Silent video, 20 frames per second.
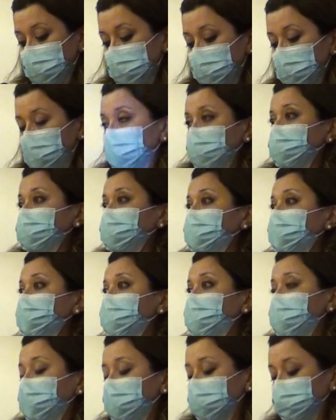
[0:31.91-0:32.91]
Along
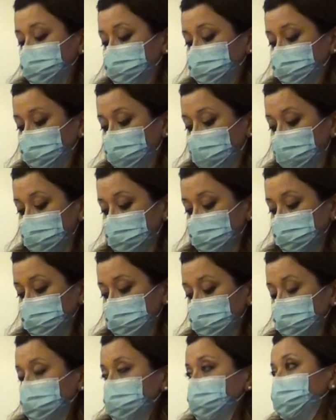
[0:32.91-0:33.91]
significant
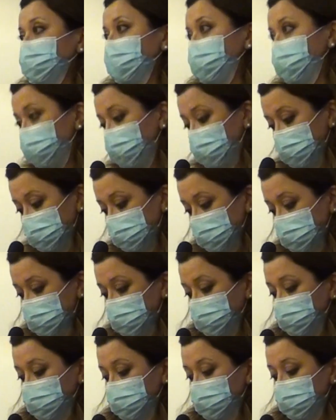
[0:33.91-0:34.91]
strides in
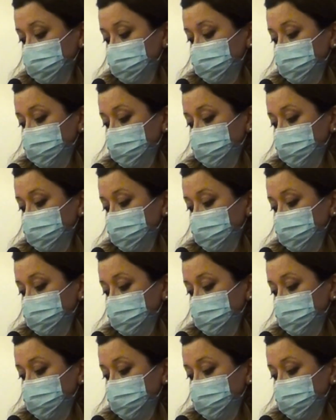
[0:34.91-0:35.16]
decentralization,